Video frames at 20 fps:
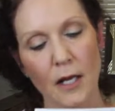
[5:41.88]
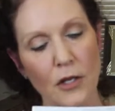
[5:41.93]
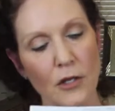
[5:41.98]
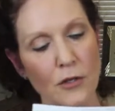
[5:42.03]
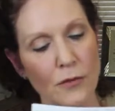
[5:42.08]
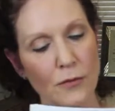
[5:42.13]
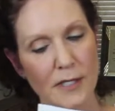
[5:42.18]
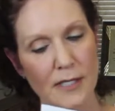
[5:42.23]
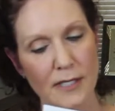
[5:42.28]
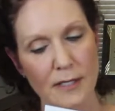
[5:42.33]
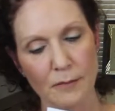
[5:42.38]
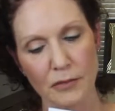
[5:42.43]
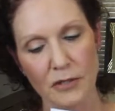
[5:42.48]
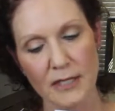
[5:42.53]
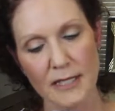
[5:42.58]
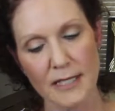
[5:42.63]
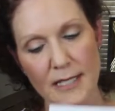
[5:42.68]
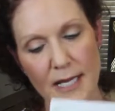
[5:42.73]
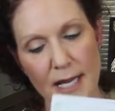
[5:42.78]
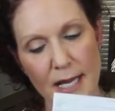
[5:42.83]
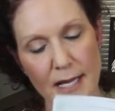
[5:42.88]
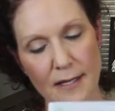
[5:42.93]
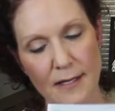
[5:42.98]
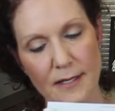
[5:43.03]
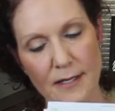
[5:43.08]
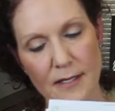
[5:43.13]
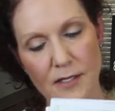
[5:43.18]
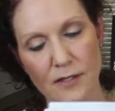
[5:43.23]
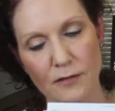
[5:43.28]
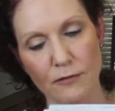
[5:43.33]
You simply take
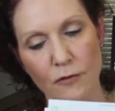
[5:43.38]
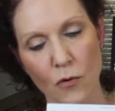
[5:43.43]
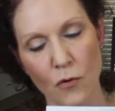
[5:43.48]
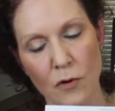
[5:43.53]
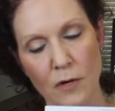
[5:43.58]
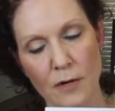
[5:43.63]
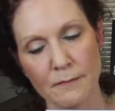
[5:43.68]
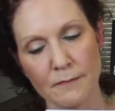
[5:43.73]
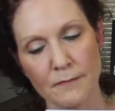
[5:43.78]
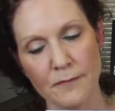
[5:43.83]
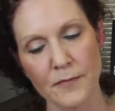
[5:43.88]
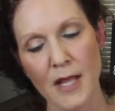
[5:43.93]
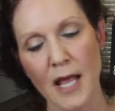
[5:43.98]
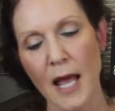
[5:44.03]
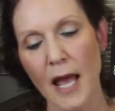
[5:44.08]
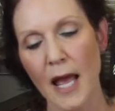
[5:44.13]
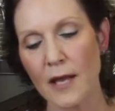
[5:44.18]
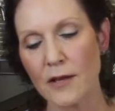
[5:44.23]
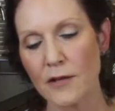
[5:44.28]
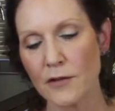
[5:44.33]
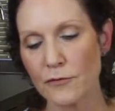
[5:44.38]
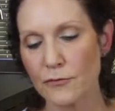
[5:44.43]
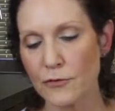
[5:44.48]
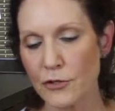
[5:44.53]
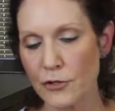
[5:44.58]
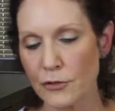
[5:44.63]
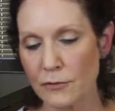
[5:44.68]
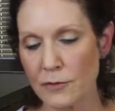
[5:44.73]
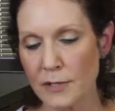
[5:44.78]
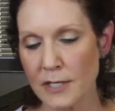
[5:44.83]
this form, and you
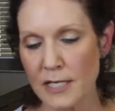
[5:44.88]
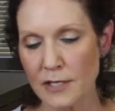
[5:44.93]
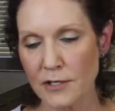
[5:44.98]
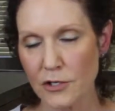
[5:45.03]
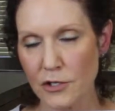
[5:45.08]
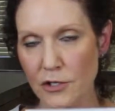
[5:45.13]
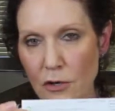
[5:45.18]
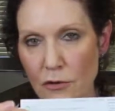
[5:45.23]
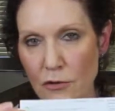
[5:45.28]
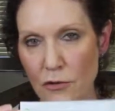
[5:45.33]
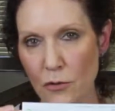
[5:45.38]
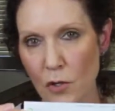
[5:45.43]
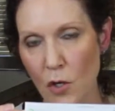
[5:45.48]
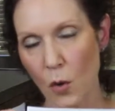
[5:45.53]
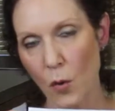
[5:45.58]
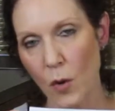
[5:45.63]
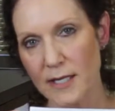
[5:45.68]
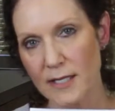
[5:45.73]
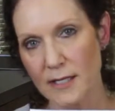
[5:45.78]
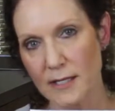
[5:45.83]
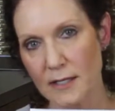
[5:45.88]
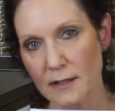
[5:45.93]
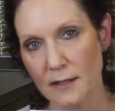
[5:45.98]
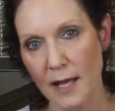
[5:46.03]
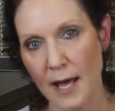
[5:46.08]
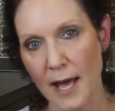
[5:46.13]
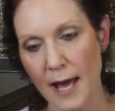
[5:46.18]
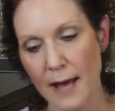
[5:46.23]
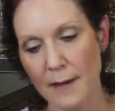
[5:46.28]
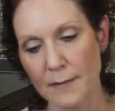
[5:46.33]
do need to go to a Quest
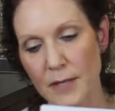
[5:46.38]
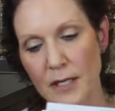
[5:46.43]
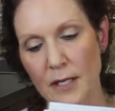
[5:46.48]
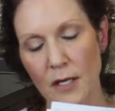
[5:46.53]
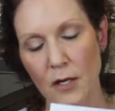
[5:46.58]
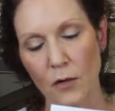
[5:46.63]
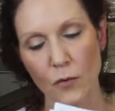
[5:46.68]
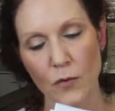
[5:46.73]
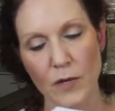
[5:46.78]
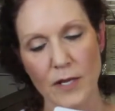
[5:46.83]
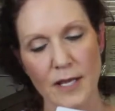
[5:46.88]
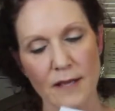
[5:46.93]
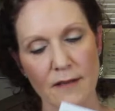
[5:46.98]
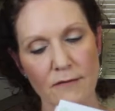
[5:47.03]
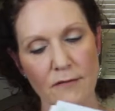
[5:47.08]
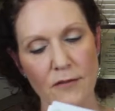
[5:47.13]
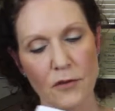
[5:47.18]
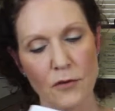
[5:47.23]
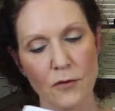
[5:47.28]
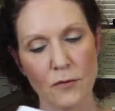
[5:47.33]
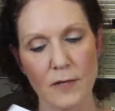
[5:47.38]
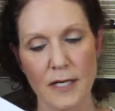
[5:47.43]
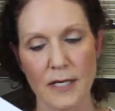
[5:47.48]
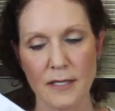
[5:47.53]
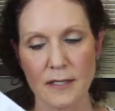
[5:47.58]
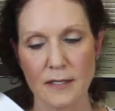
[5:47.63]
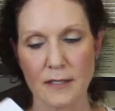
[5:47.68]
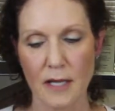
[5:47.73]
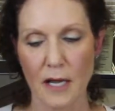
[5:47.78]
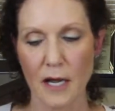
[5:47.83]
lab. We give you an
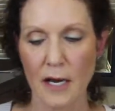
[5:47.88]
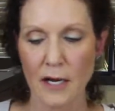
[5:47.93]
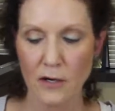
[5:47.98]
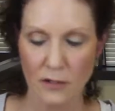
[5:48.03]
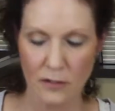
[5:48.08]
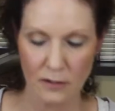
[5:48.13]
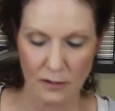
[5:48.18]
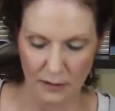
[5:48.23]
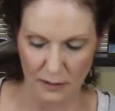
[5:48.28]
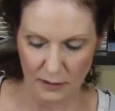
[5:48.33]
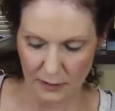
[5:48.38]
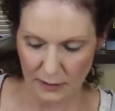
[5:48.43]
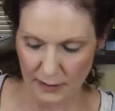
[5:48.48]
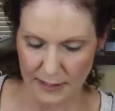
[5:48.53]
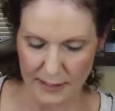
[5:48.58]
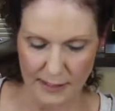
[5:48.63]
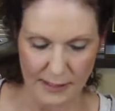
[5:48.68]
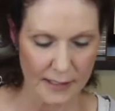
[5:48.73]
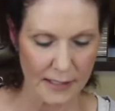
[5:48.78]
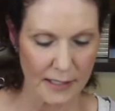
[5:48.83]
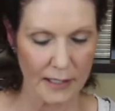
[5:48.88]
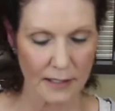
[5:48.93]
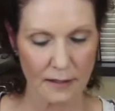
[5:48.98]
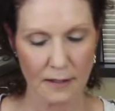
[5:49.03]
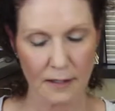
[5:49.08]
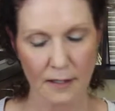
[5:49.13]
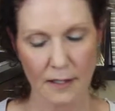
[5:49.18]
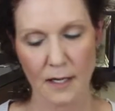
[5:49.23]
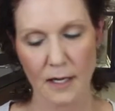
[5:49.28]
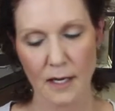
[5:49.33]
entire listing
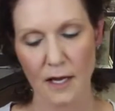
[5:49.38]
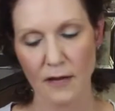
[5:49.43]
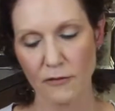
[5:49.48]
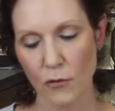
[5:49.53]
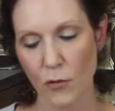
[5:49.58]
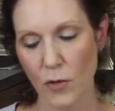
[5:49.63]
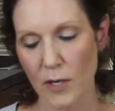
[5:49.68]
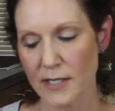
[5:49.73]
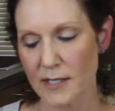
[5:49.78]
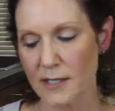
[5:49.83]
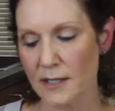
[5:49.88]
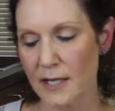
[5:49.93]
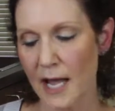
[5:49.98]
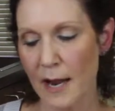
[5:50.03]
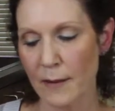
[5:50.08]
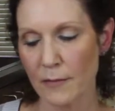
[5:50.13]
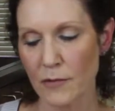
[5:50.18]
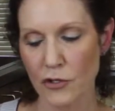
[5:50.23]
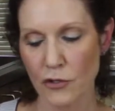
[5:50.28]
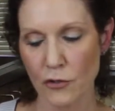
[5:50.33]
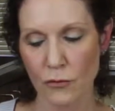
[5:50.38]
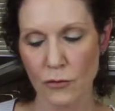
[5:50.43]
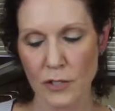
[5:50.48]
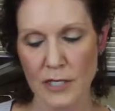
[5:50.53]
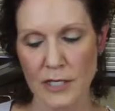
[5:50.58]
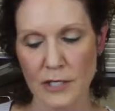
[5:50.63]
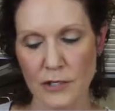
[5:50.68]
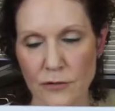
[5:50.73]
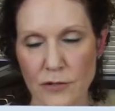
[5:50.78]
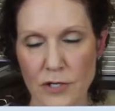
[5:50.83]
of Quest
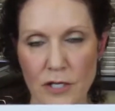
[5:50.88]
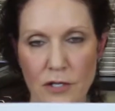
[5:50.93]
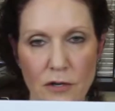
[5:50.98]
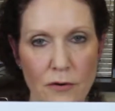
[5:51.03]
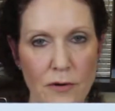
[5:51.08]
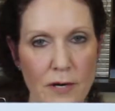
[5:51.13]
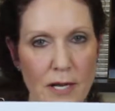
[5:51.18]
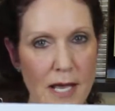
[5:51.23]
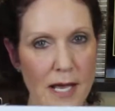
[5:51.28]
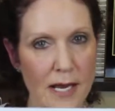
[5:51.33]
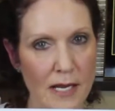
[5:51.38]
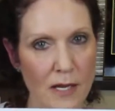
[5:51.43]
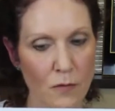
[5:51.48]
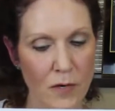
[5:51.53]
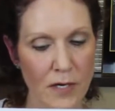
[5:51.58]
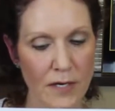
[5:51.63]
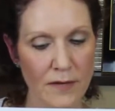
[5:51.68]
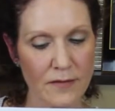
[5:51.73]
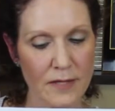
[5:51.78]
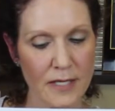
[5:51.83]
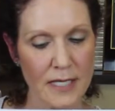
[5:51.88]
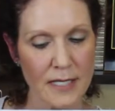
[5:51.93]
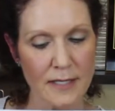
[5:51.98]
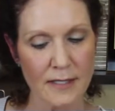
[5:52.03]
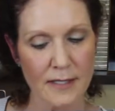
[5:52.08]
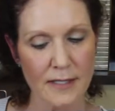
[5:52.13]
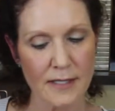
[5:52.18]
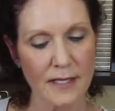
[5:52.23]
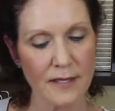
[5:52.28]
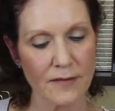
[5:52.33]
laboratories. You can go to any one of
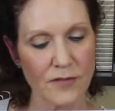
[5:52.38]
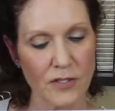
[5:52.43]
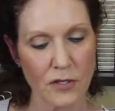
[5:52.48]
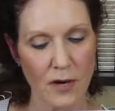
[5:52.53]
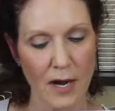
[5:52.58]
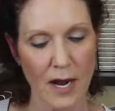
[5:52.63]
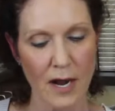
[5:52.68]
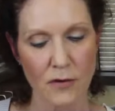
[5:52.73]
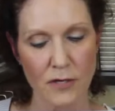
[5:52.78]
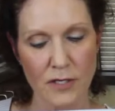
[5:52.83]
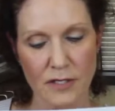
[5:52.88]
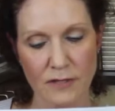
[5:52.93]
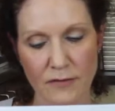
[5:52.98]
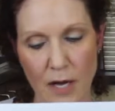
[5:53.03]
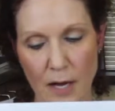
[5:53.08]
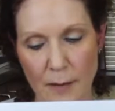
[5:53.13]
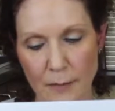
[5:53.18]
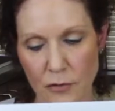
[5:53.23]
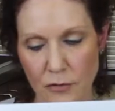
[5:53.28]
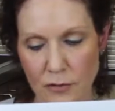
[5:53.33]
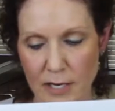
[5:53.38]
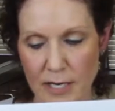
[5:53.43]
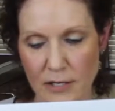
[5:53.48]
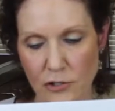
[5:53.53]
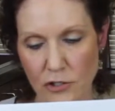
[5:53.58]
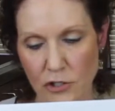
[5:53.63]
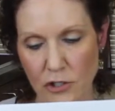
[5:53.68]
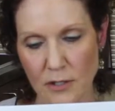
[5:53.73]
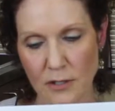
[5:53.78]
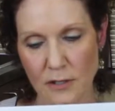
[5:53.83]
these. It gives their hours of
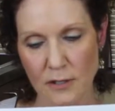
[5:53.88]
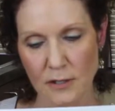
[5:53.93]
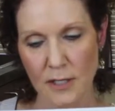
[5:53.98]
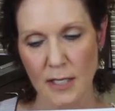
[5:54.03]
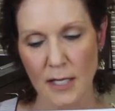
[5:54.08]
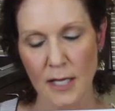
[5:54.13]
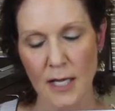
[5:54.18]
operation.